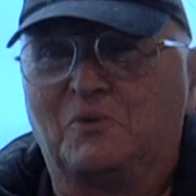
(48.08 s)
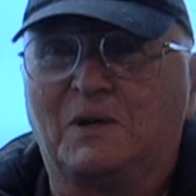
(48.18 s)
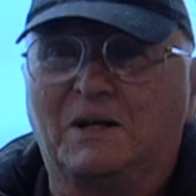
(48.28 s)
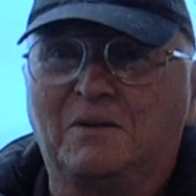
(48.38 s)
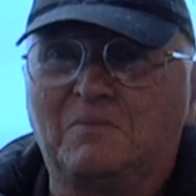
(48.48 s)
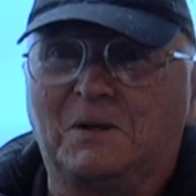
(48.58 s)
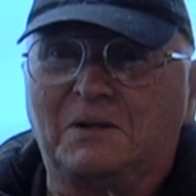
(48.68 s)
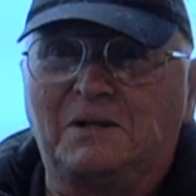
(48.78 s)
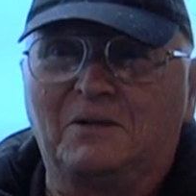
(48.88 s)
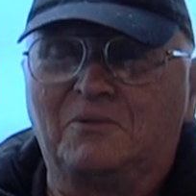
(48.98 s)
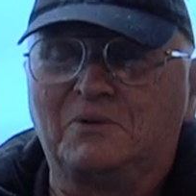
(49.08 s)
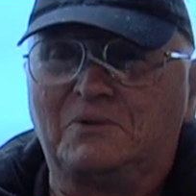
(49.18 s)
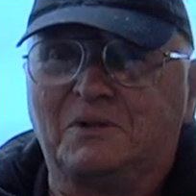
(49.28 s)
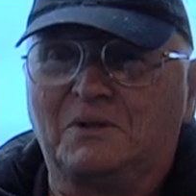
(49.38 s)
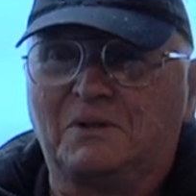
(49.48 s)
when, but it
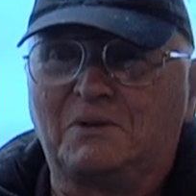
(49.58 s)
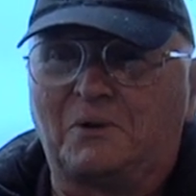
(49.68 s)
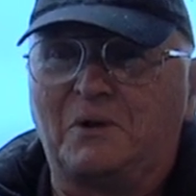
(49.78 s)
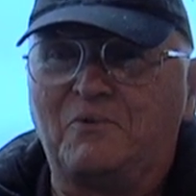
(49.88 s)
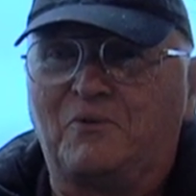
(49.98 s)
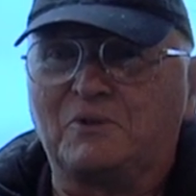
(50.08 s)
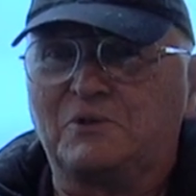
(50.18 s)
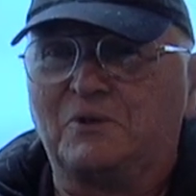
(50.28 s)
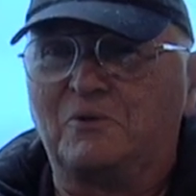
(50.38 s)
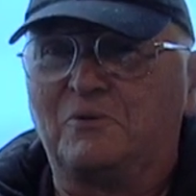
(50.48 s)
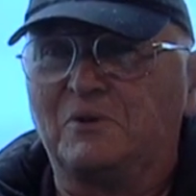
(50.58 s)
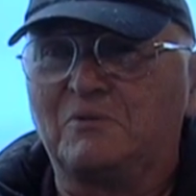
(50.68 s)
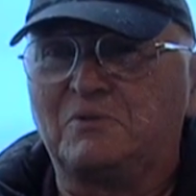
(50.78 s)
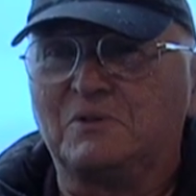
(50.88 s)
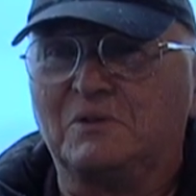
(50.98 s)
was 30-foot snow
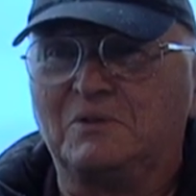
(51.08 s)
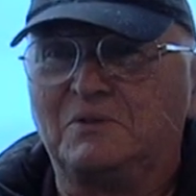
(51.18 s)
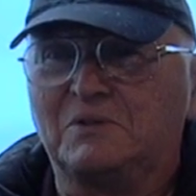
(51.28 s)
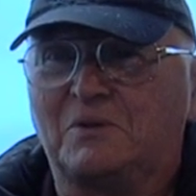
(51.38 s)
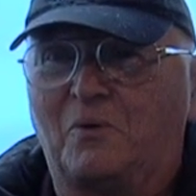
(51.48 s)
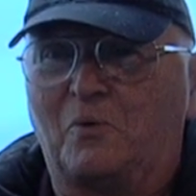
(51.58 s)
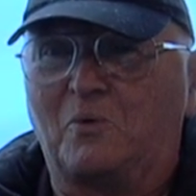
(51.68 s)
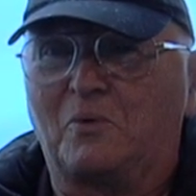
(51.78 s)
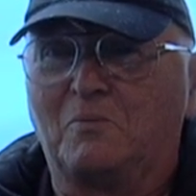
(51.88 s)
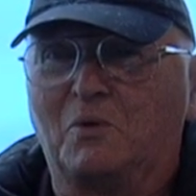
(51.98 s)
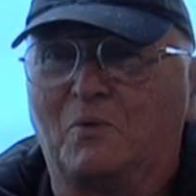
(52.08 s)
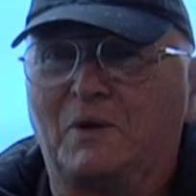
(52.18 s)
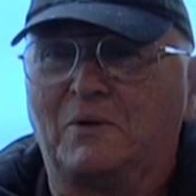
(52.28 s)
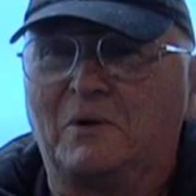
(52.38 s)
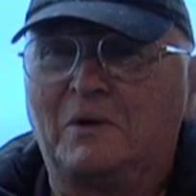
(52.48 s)
drifts and just horrible
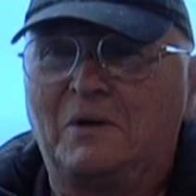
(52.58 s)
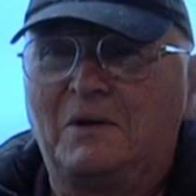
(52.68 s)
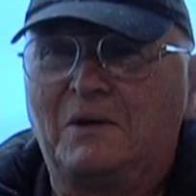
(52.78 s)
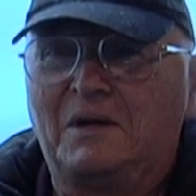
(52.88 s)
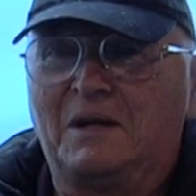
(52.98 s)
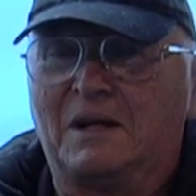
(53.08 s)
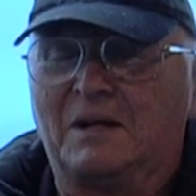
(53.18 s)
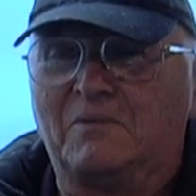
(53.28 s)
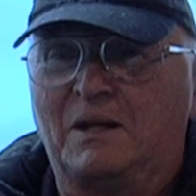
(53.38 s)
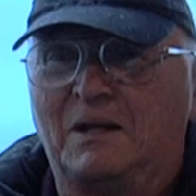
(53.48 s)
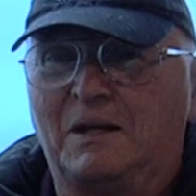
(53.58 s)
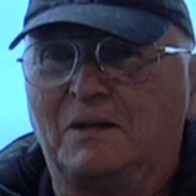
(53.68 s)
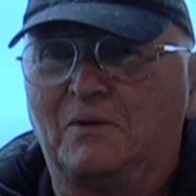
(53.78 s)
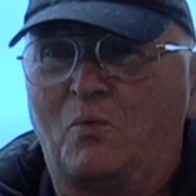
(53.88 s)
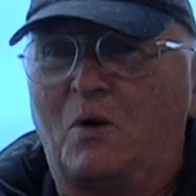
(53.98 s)
weather. And he had
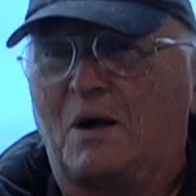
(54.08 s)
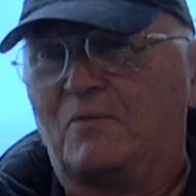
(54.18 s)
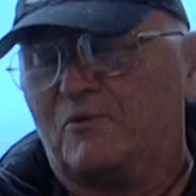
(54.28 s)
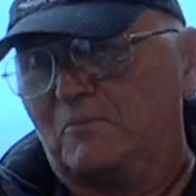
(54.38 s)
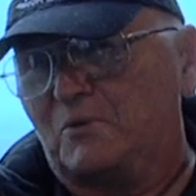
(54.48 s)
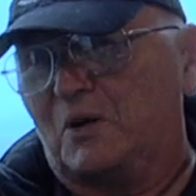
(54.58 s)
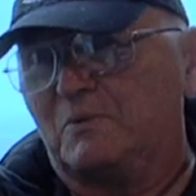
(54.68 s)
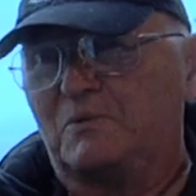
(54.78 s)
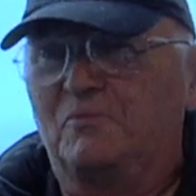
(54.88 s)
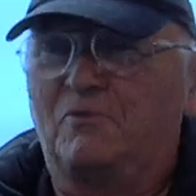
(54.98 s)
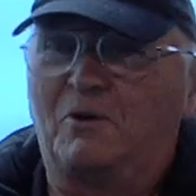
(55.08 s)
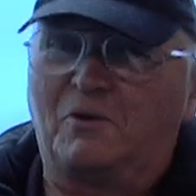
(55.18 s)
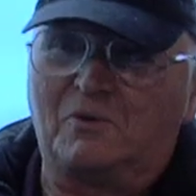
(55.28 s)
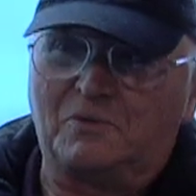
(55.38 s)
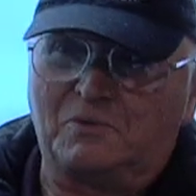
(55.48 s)
to walk from Thompson
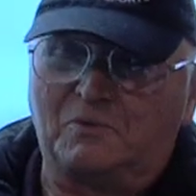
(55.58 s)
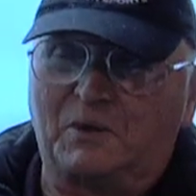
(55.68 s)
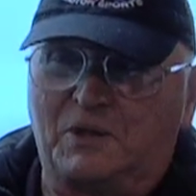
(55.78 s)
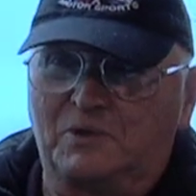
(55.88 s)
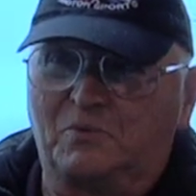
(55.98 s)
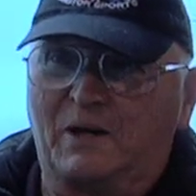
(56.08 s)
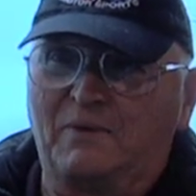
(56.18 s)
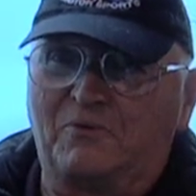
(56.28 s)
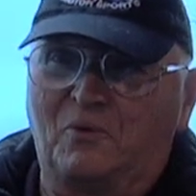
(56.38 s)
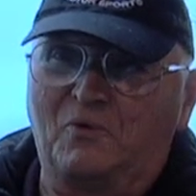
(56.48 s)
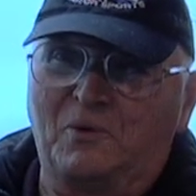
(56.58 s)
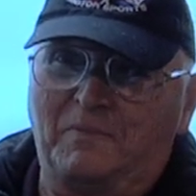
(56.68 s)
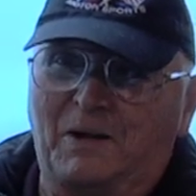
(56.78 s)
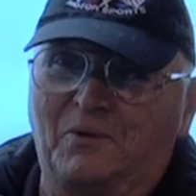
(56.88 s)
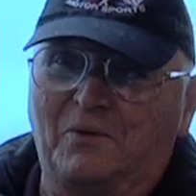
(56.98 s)
Falls with his wife over the
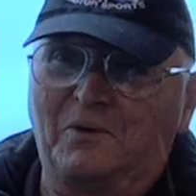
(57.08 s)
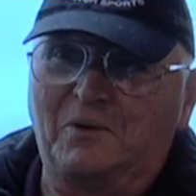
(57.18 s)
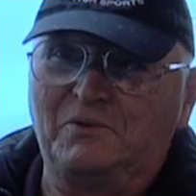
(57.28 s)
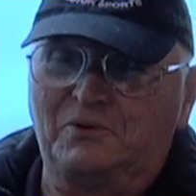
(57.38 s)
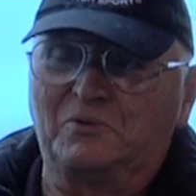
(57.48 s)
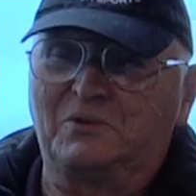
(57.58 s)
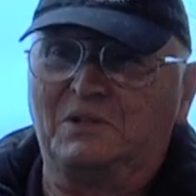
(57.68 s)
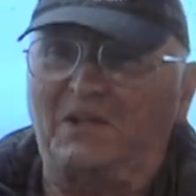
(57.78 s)
mountain, Josie.